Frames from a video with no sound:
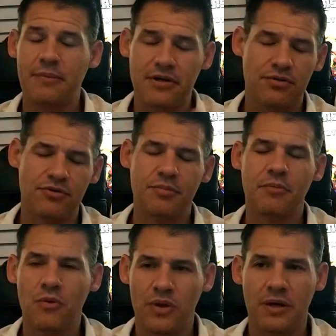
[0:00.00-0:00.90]
I don't remember
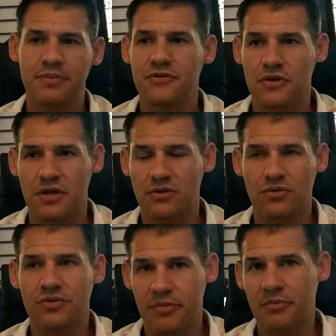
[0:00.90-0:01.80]
what episode and I don't
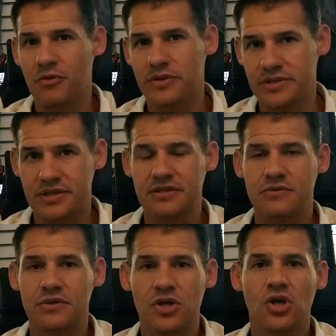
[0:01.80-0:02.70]
remember what season,